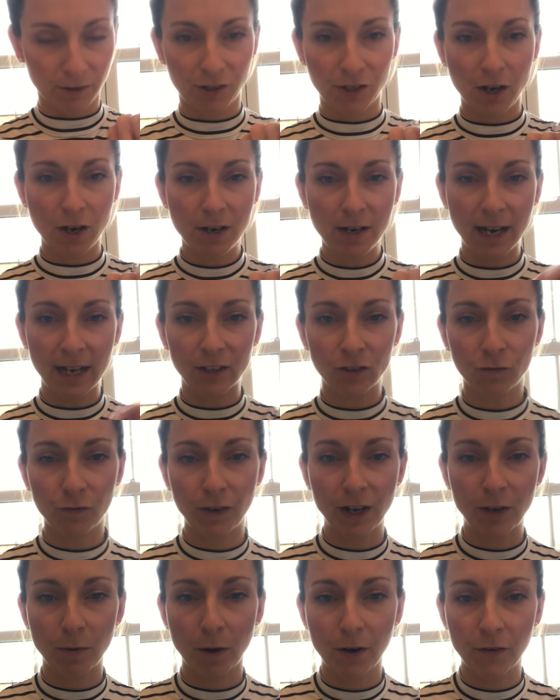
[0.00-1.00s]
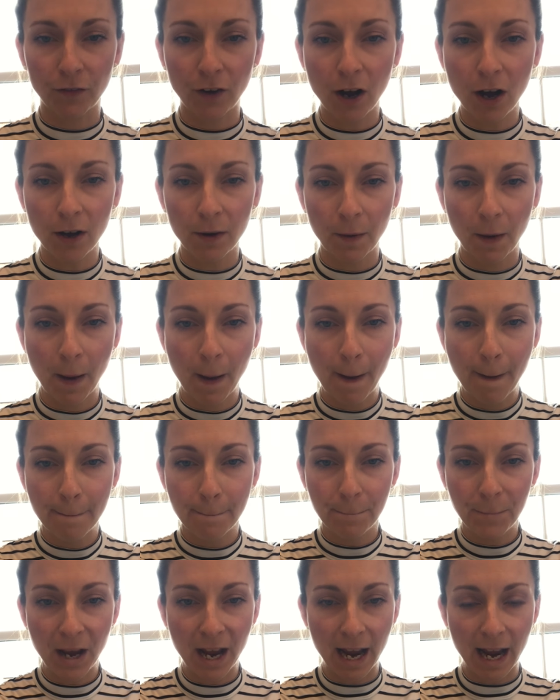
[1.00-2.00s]
done. Let's read what we've got.
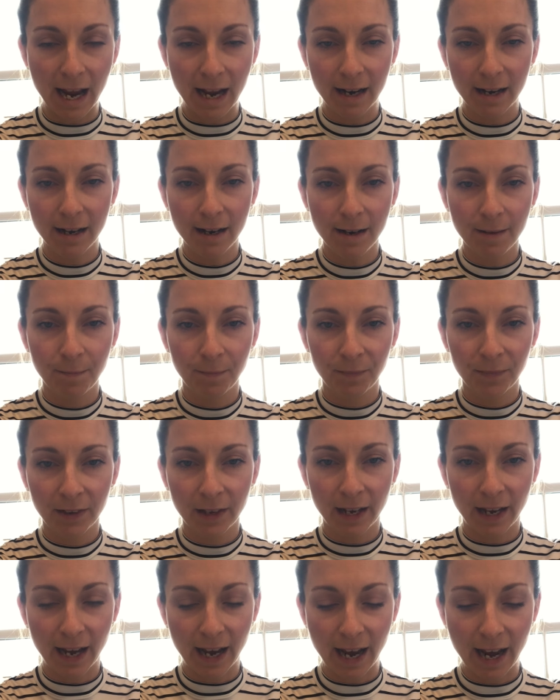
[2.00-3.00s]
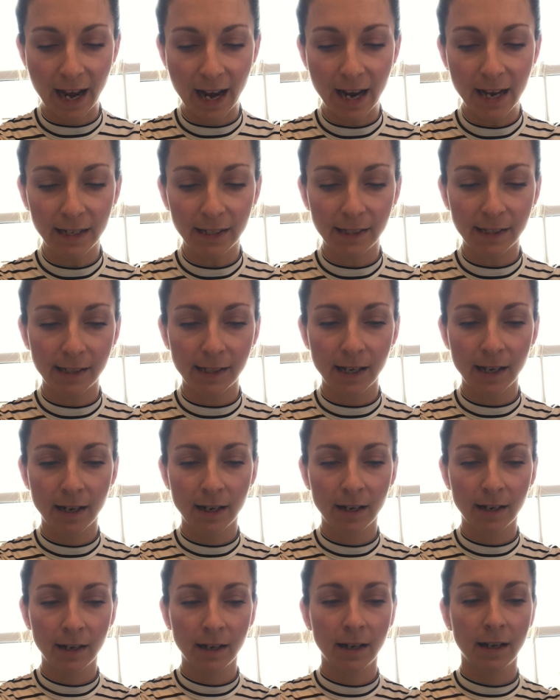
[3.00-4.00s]
Pin it.
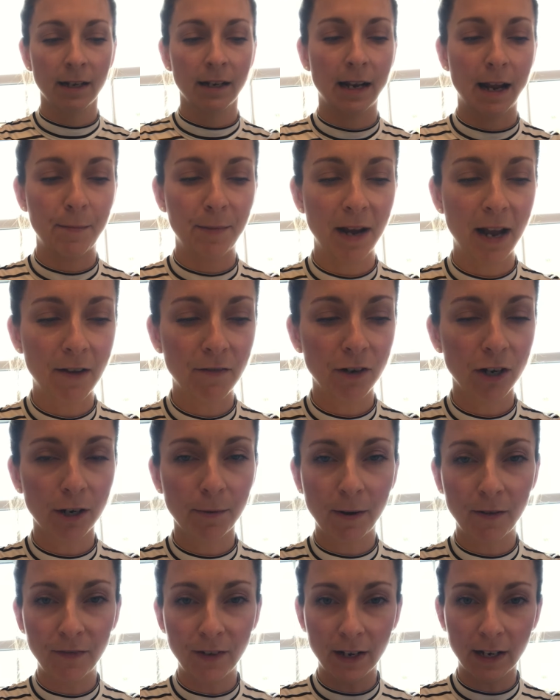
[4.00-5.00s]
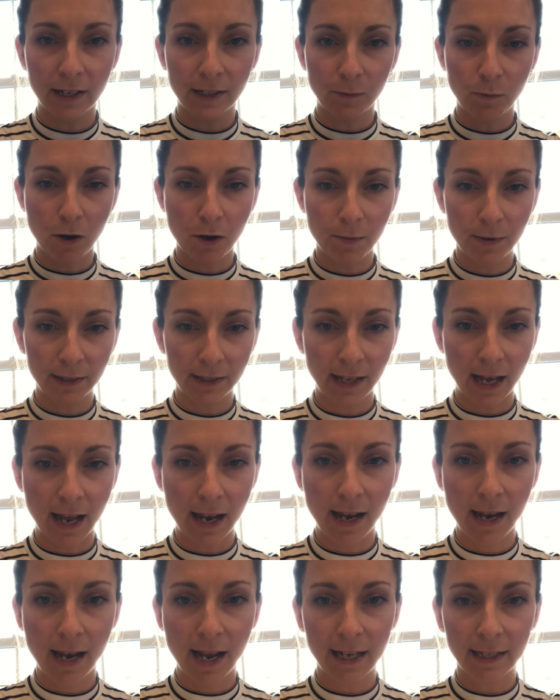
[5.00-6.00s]
Let me have a look at my fingers. What was that
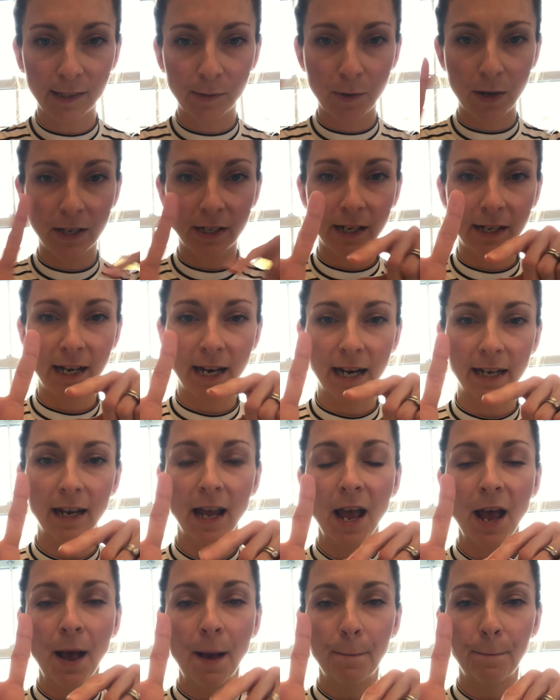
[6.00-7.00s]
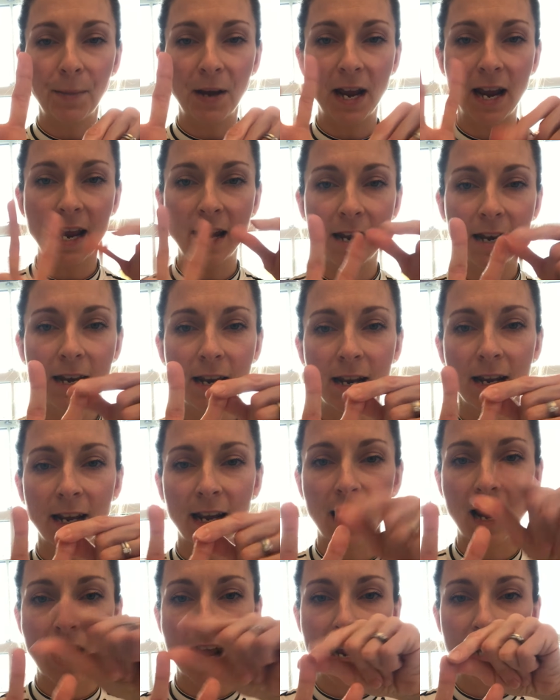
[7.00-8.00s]
last word I need? Pin
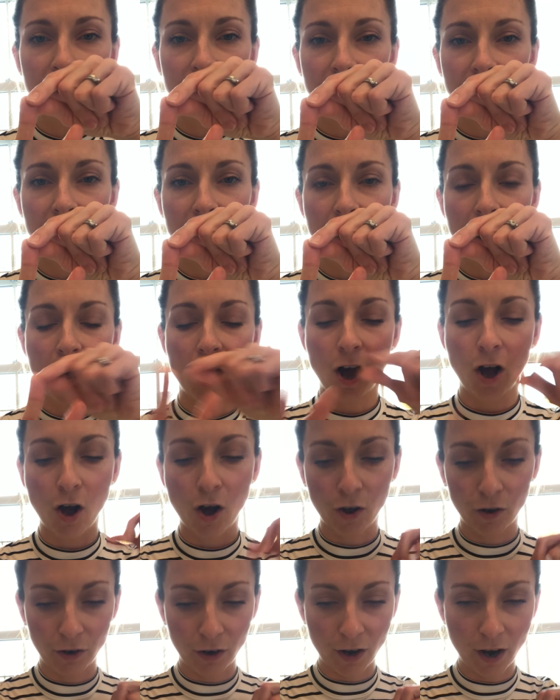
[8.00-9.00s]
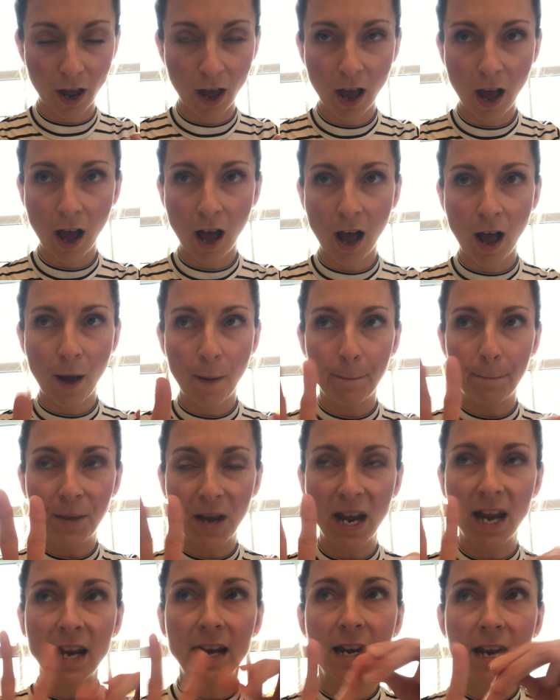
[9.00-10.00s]
it on.
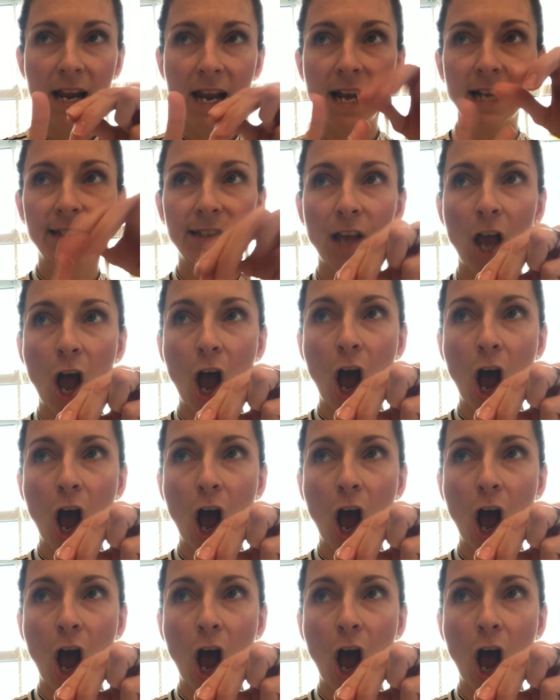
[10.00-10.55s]
Pin it